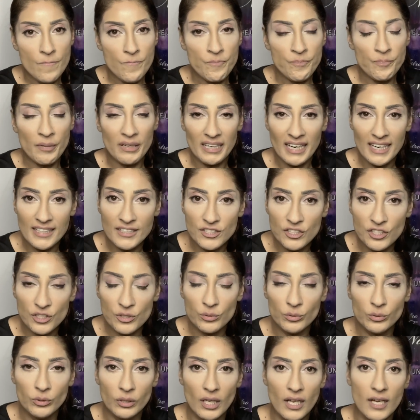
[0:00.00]
But I
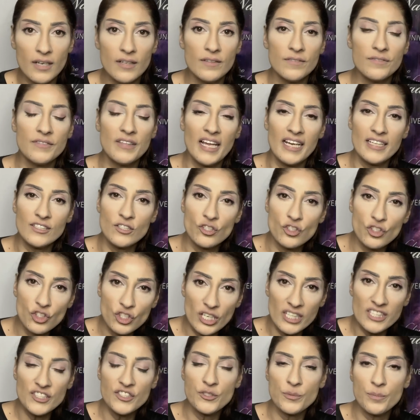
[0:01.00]
do love that
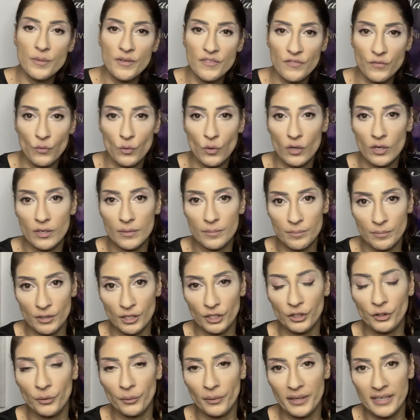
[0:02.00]
just before
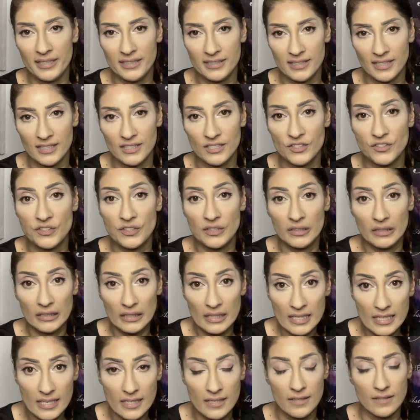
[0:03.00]
Mercury does
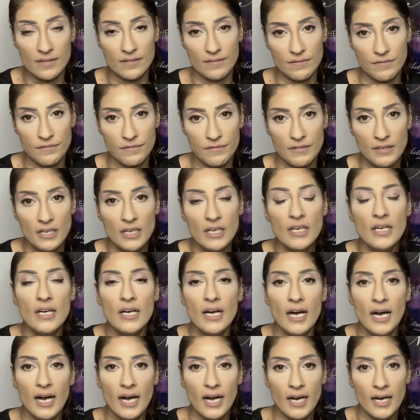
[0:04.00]
leave
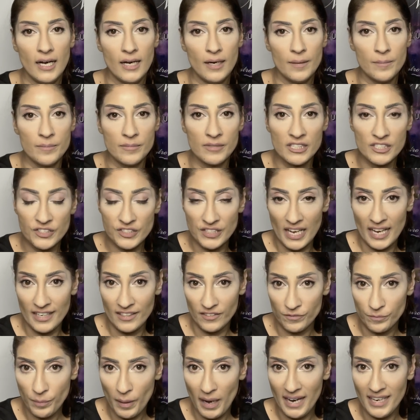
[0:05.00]
um, the sign
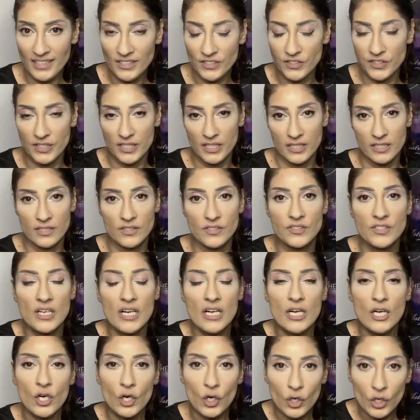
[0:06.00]
of Pisces,
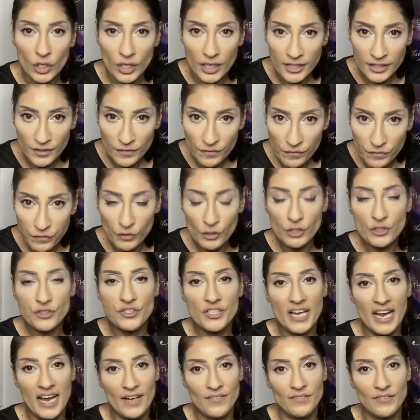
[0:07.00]
in the
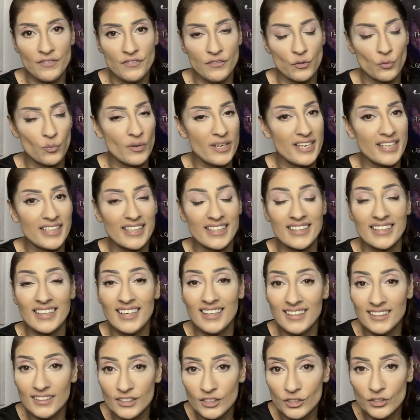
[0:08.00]
first half of the week and
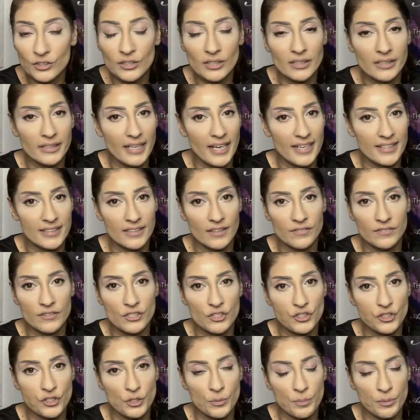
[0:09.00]
under the light of the
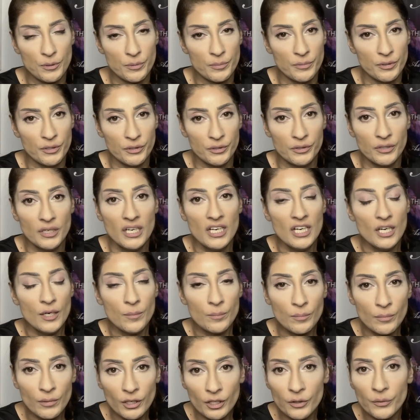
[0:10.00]
supermoon,
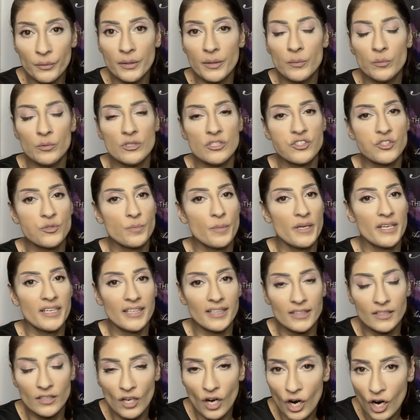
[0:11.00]
Mercury will speak
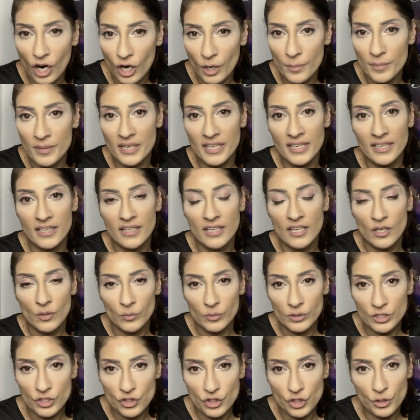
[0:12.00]
in harmony
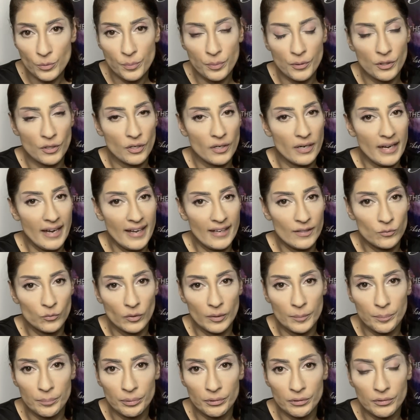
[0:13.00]
with Jupiter and
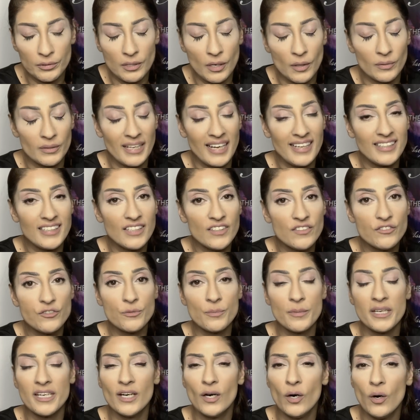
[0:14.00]
with Pluto. That gives
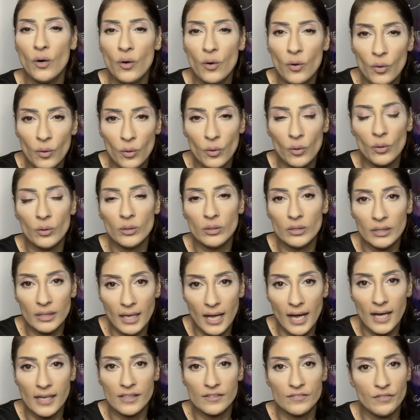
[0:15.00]
me a whole
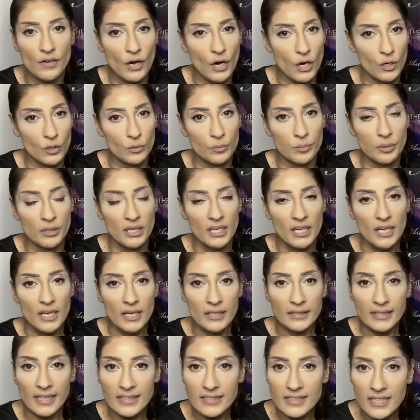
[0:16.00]
lot of hope.
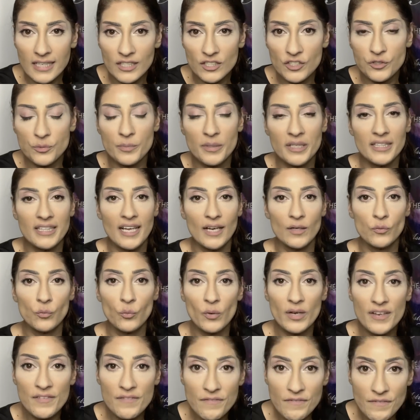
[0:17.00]
That tells me that
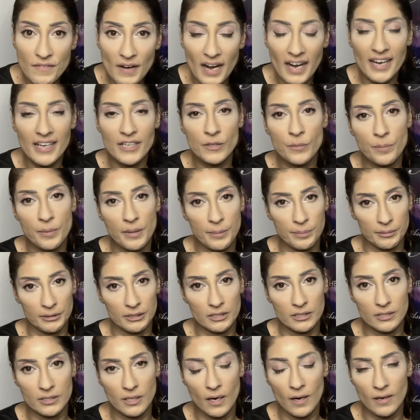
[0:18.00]
we find people
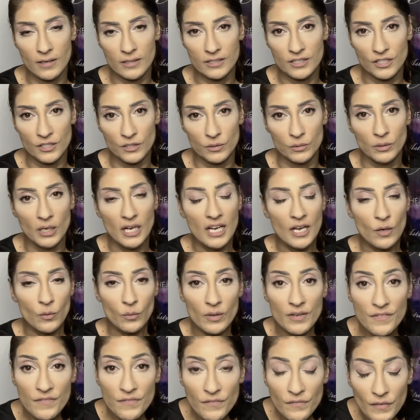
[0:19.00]
to talk to.
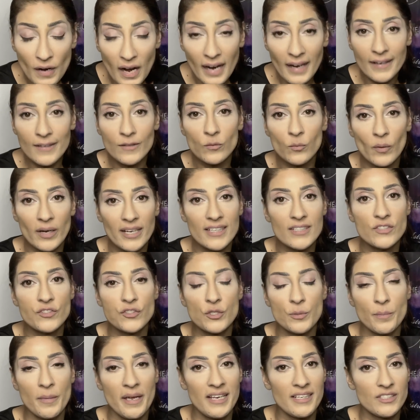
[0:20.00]
We find ways
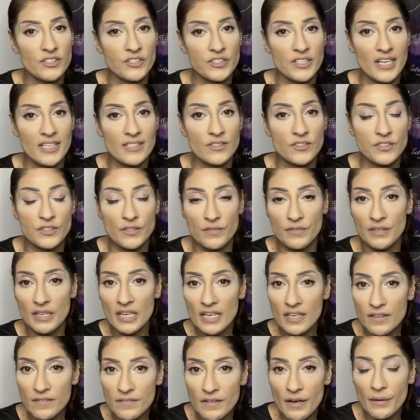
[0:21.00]
to make sense of
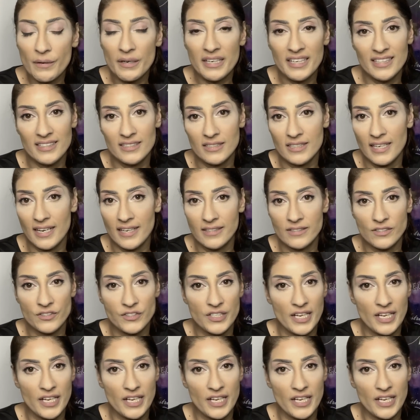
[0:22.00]
very intense